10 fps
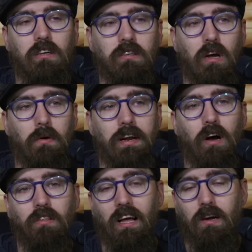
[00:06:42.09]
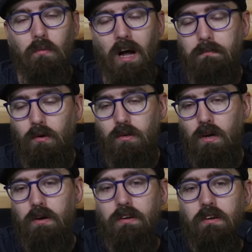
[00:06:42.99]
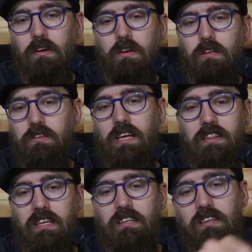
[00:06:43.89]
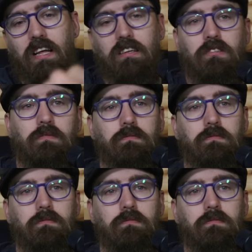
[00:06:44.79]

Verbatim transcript: going on like a whiteboard, going this, this, and this